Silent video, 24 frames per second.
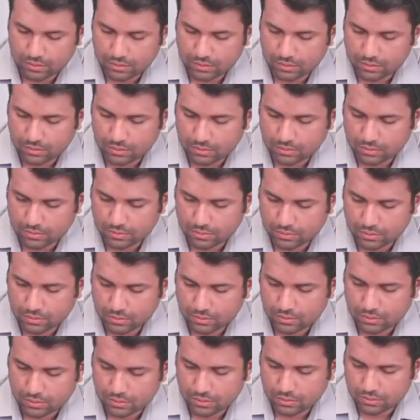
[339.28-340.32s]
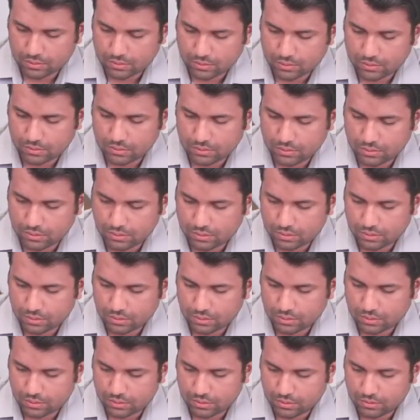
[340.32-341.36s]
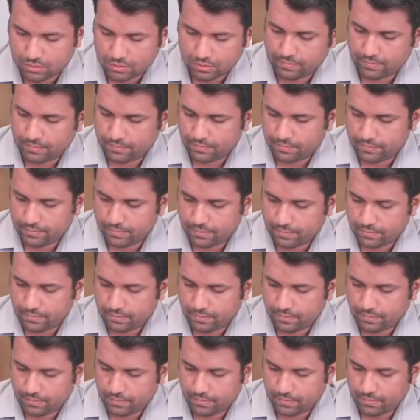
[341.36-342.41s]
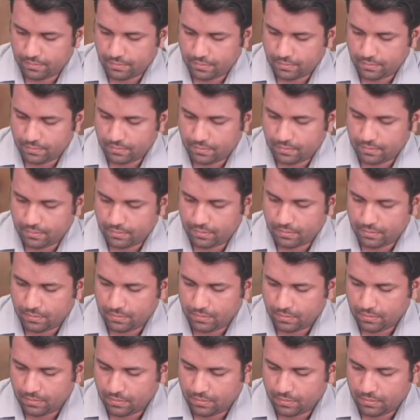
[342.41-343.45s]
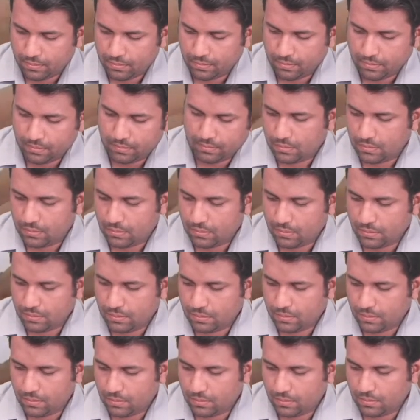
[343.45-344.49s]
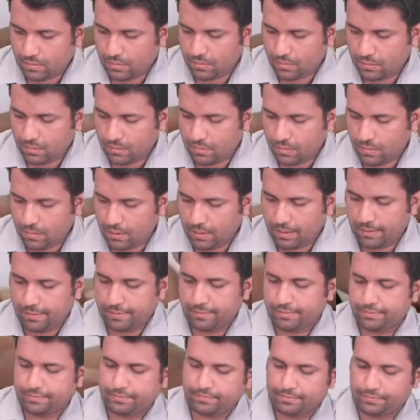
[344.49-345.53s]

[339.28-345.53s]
(silence)